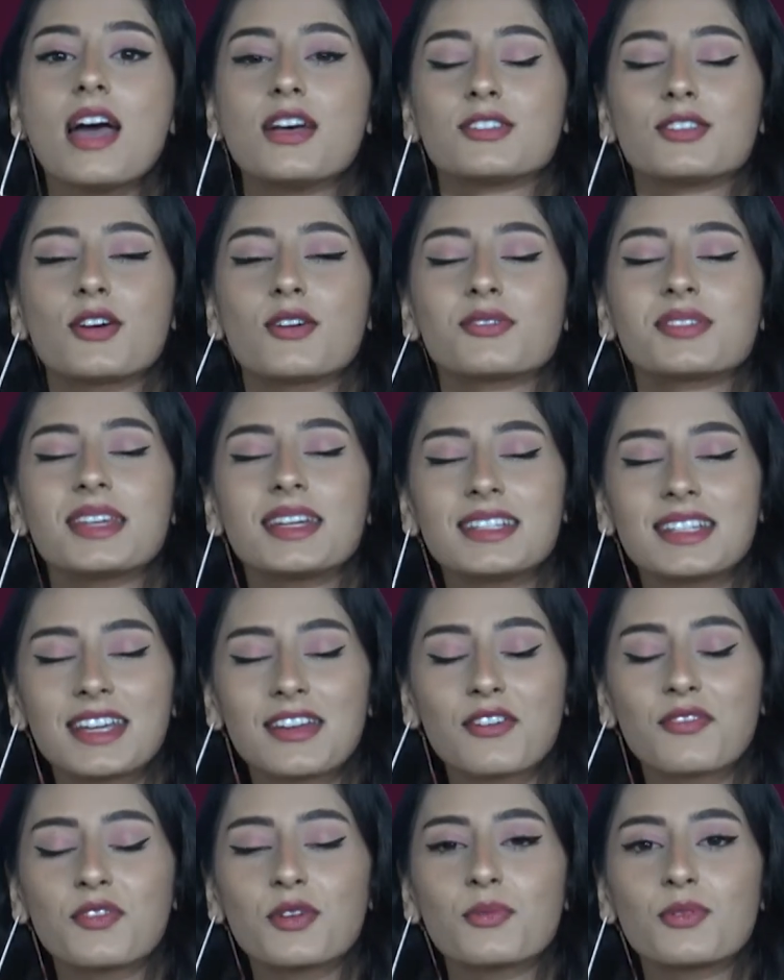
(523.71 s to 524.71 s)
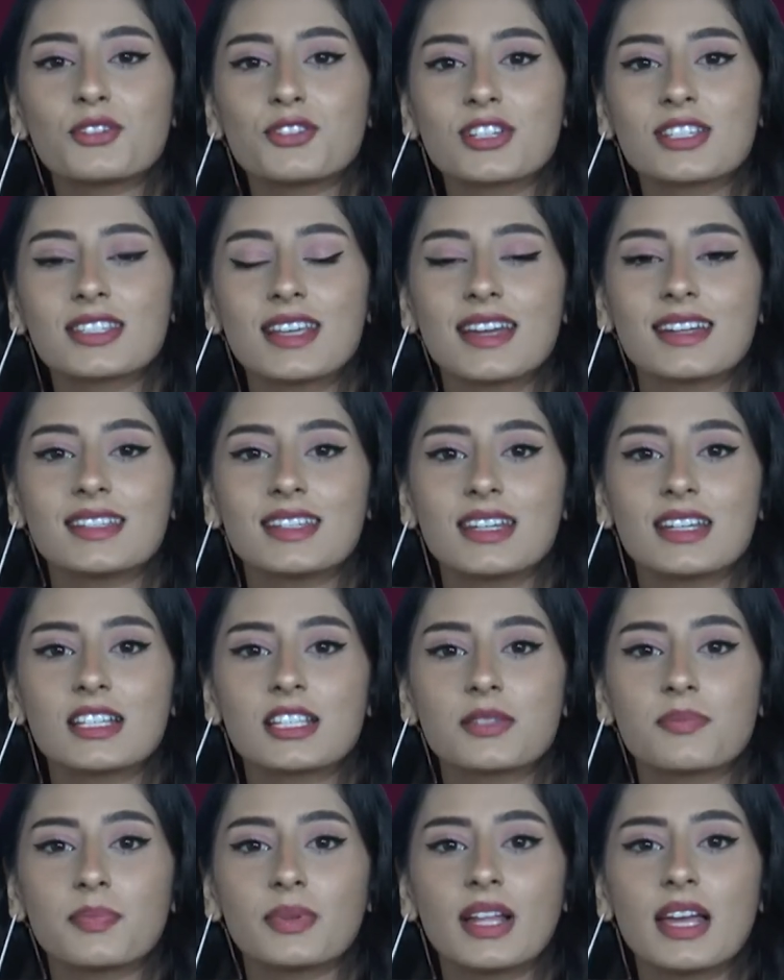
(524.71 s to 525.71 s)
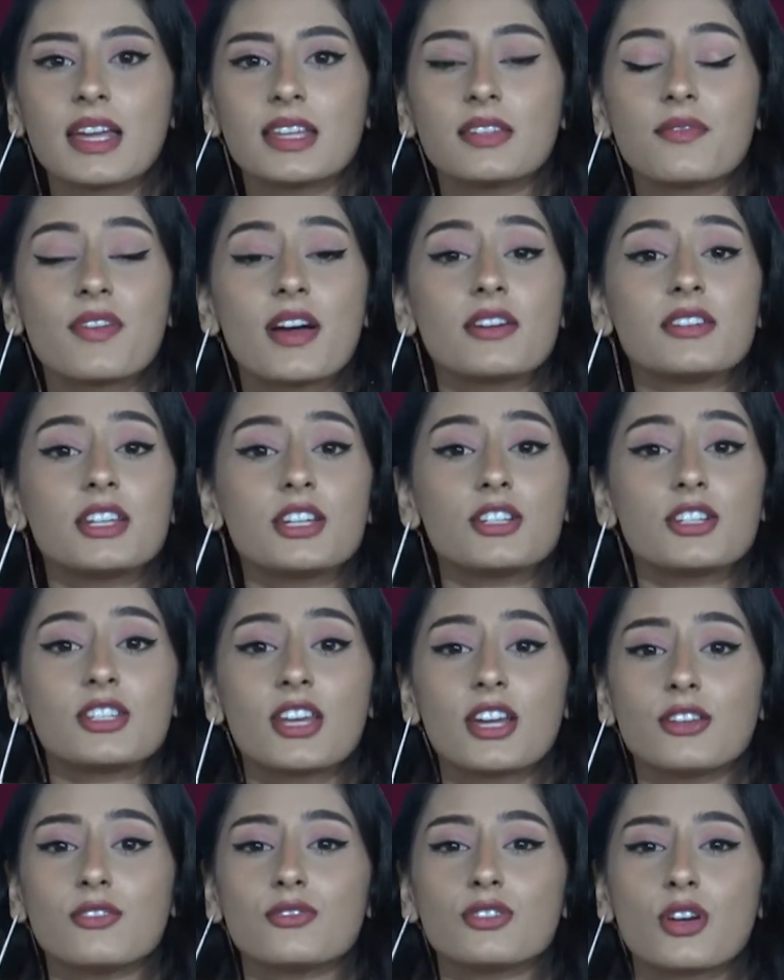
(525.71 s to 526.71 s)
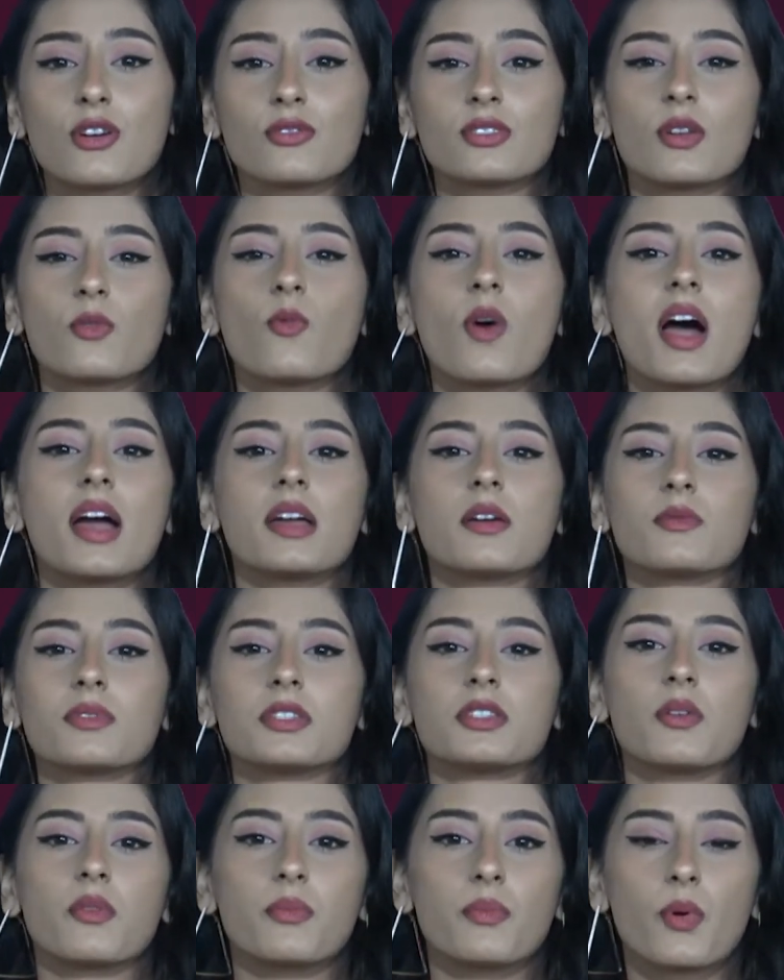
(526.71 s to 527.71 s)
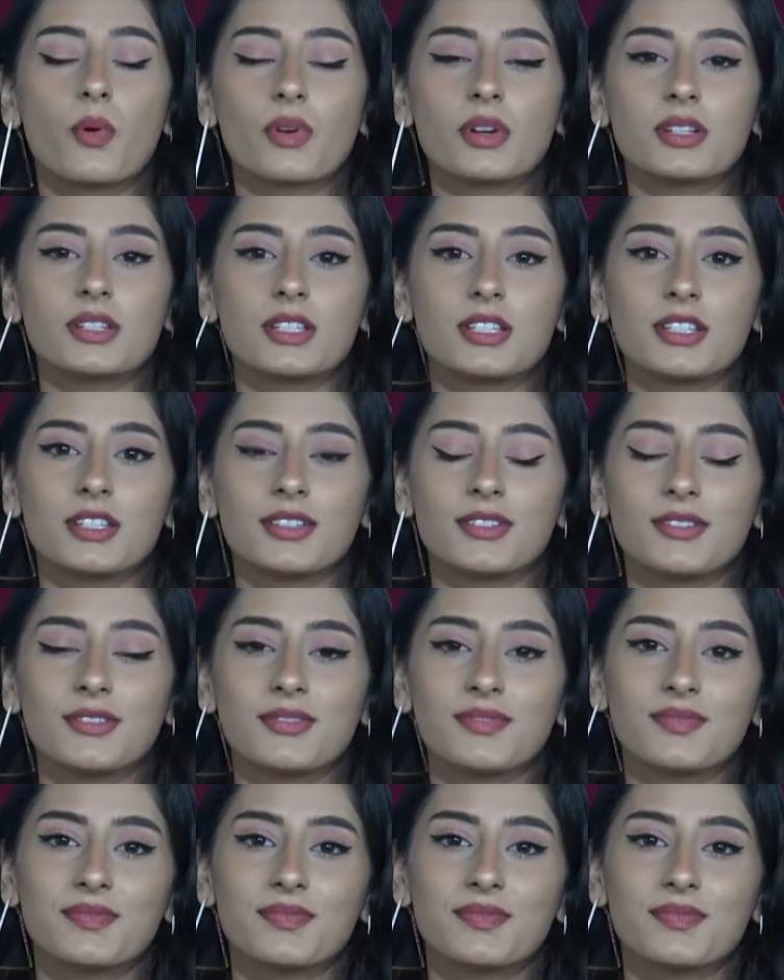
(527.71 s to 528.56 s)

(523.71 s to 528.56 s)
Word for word: So Sandy Gill, if you would just like to explain the foundation that you chose and why it was so important to you.